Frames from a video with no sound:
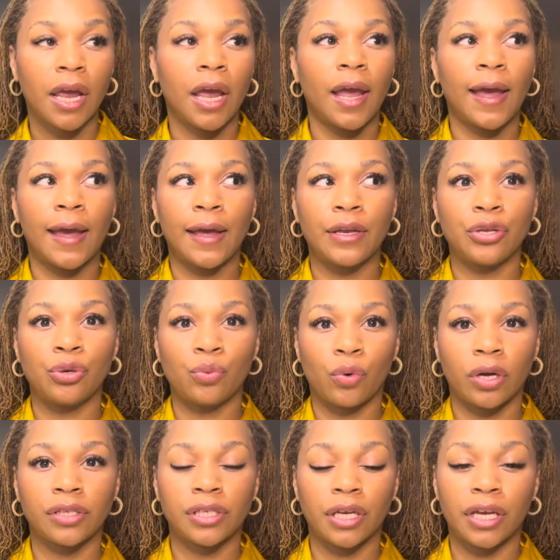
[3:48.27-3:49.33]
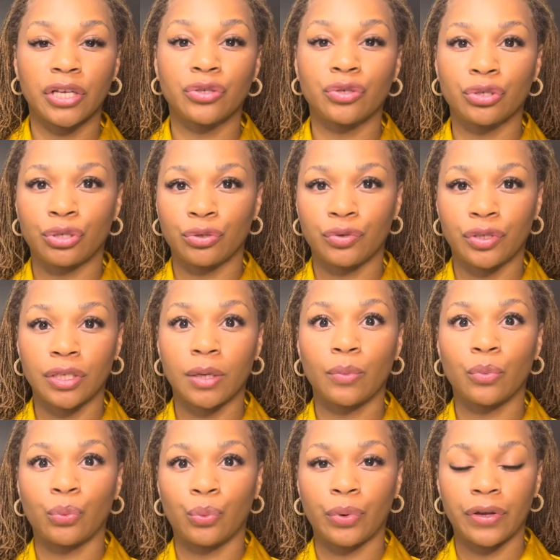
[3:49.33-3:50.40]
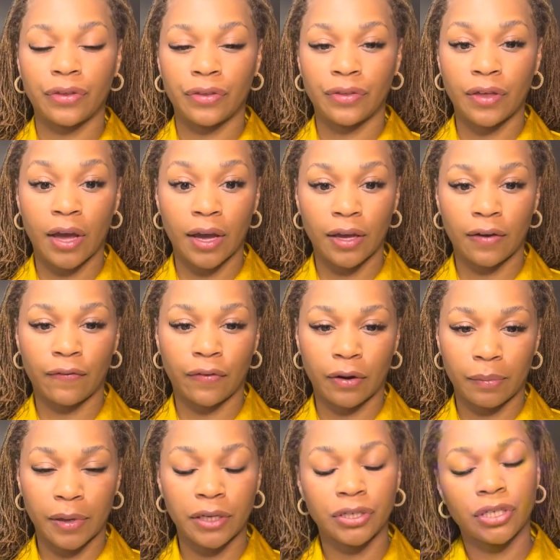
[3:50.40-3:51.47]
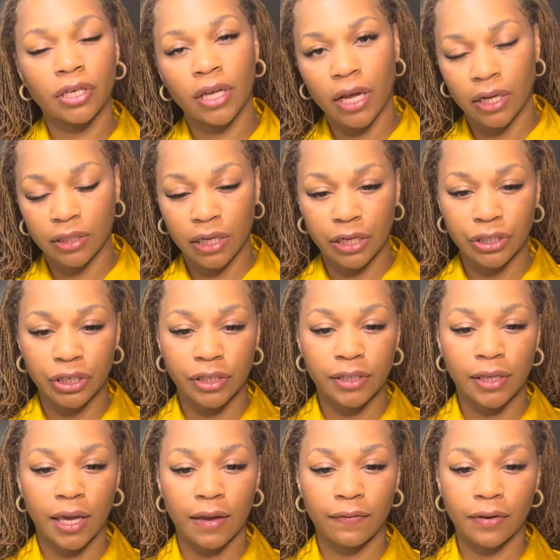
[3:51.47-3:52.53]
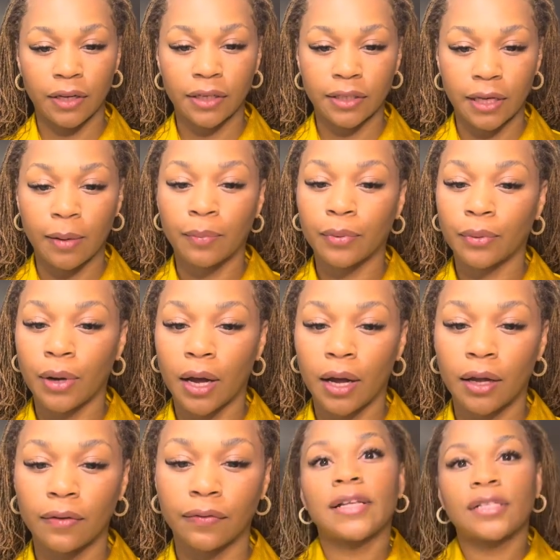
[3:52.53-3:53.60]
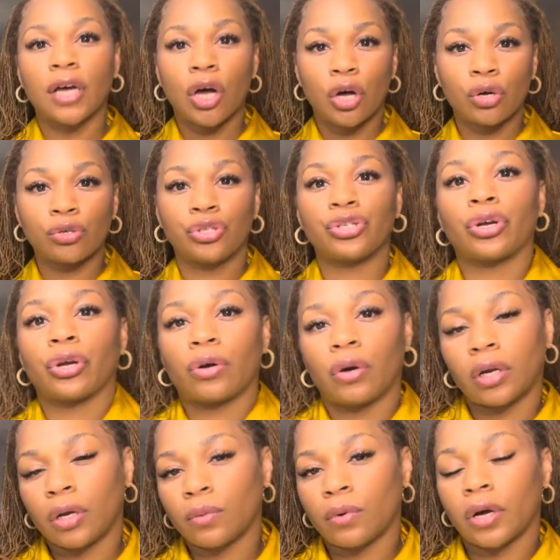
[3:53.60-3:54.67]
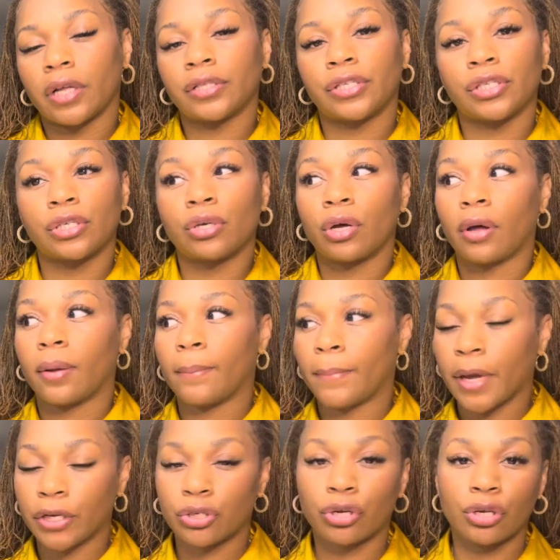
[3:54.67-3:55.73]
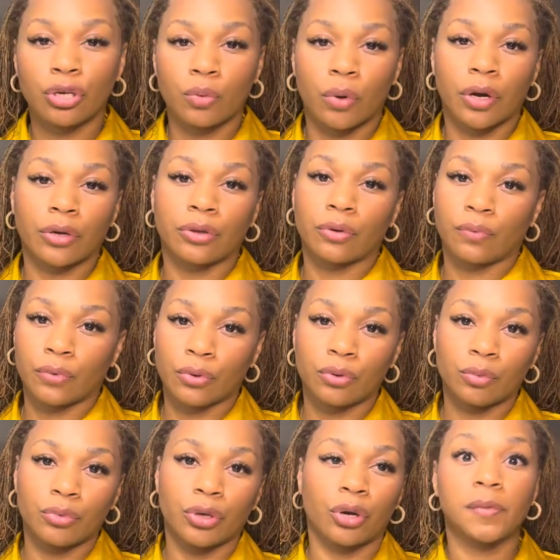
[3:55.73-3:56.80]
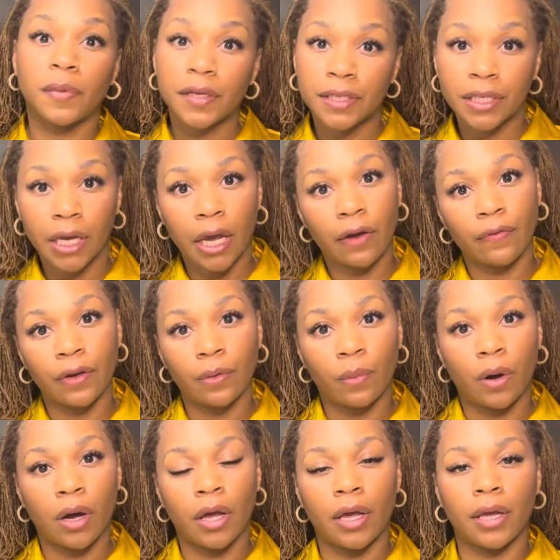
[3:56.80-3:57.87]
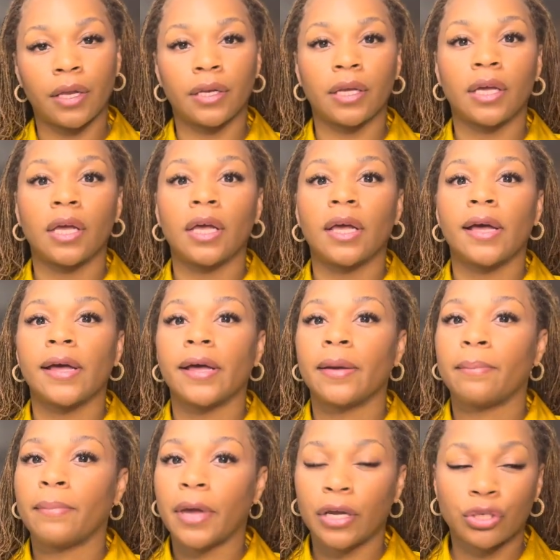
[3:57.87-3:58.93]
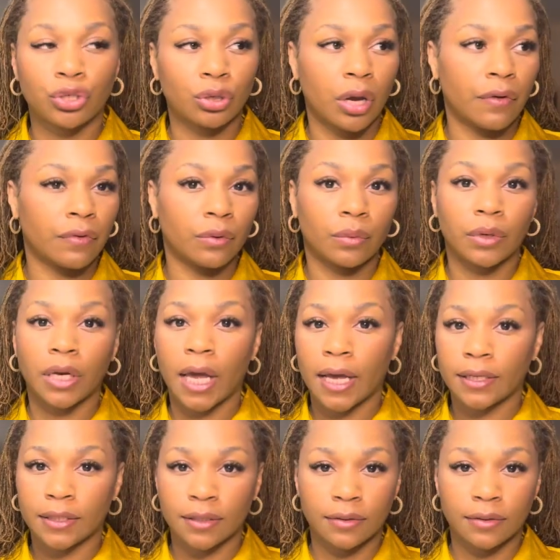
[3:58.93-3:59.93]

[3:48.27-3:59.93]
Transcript: and you want to introduce them with that information, as I just gave an example of. As a host, you're gonna want to make sure you work the room. You speak to everyone, make sure everyone has